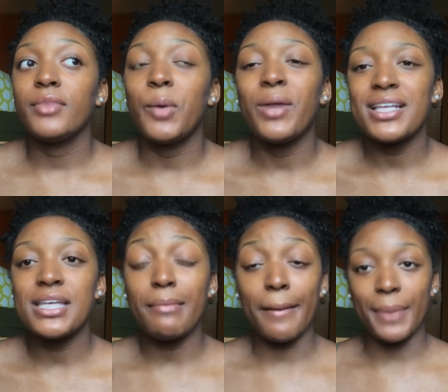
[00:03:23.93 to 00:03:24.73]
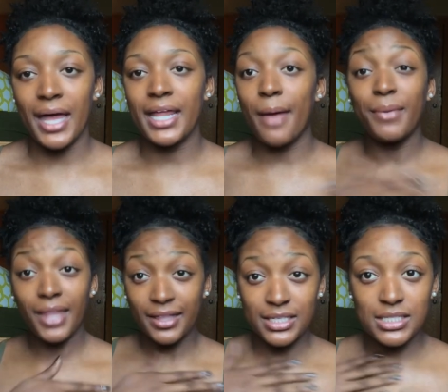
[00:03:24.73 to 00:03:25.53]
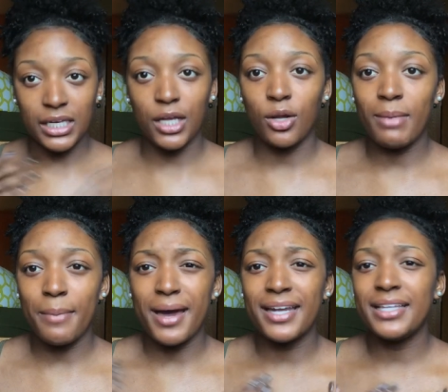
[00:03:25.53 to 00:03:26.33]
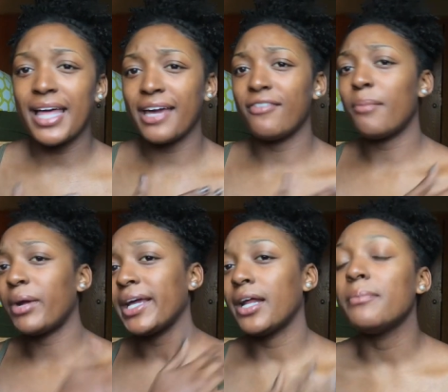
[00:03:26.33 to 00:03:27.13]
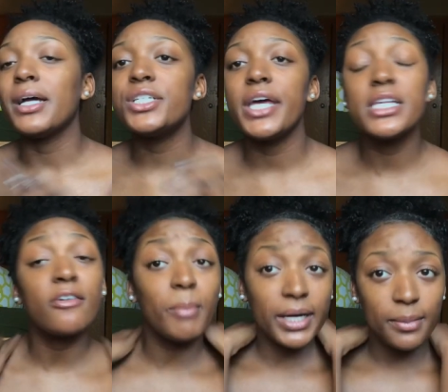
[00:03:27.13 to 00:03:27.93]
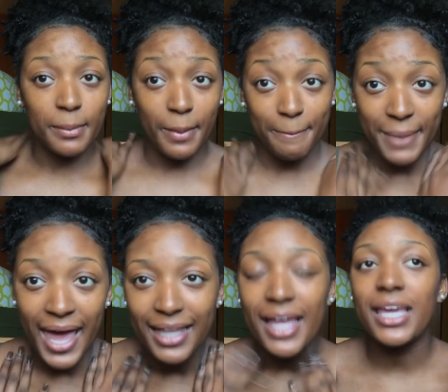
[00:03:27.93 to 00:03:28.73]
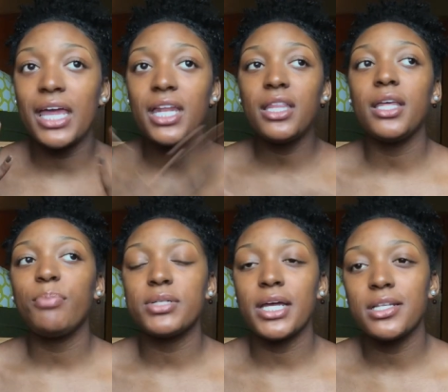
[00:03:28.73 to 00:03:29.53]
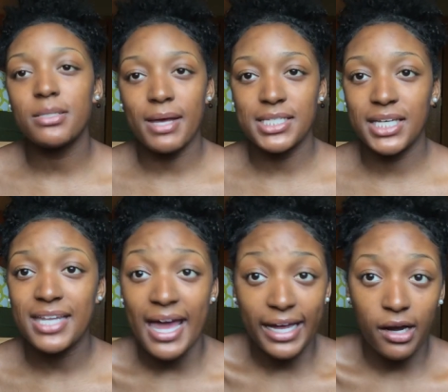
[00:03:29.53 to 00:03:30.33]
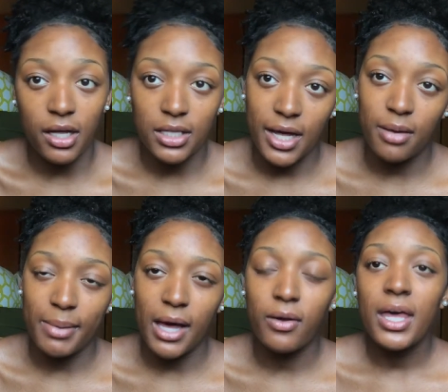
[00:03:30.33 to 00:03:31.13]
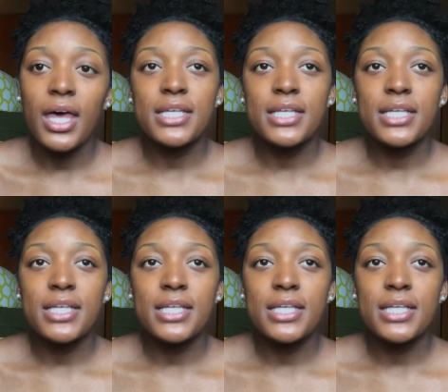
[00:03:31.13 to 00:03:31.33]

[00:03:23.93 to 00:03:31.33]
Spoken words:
And when I say my body, I mean like the skin on my body. Like if I'm breaking out of my chest, if I'm breaking out of my back, like anything pertaining to my skin, I care a lot about.